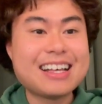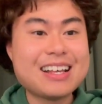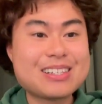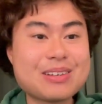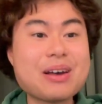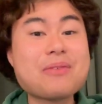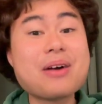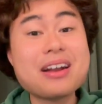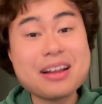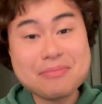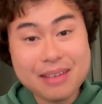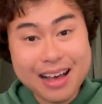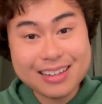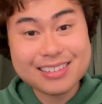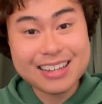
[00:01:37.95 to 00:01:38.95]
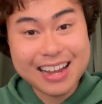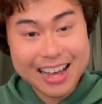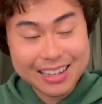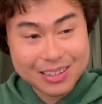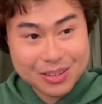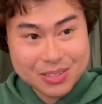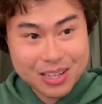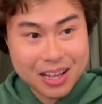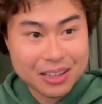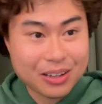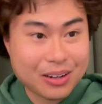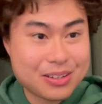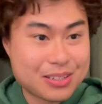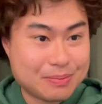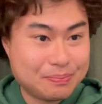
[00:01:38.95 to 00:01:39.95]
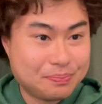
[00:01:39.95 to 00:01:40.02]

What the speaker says: So I wanted a mask that had those colors,